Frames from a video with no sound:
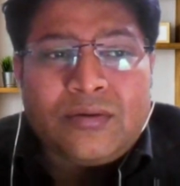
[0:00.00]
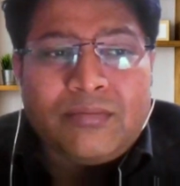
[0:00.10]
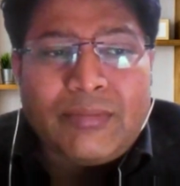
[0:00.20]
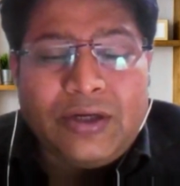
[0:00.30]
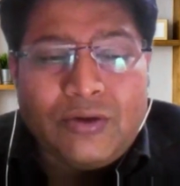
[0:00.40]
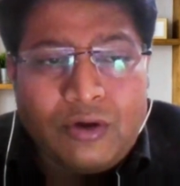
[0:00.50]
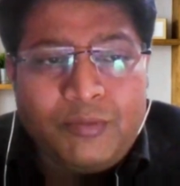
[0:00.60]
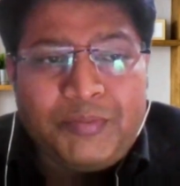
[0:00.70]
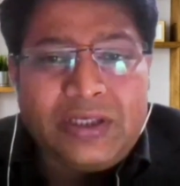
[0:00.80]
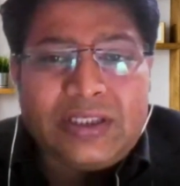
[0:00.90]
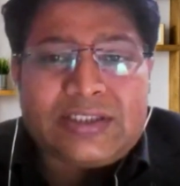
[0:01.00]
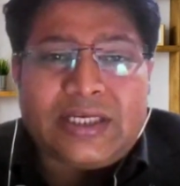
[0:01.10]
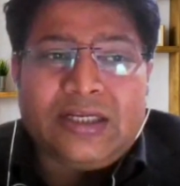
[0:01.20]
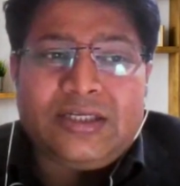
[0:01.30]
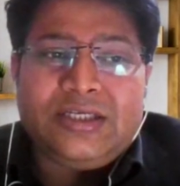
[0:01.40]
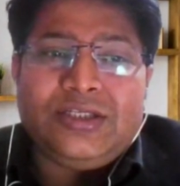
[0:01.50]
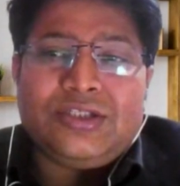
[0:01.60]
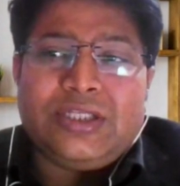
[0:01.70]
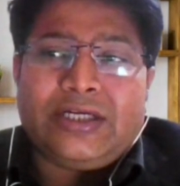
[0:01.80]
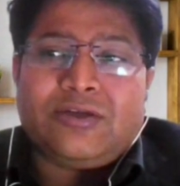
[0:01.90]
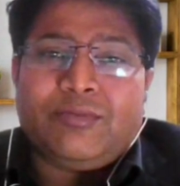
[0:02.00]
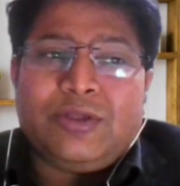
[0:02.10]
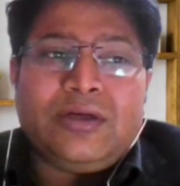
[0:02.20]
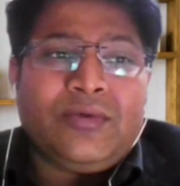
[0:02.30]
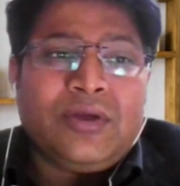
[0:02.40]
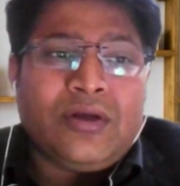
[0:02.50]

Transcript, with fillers: by non-paying the salary is that of the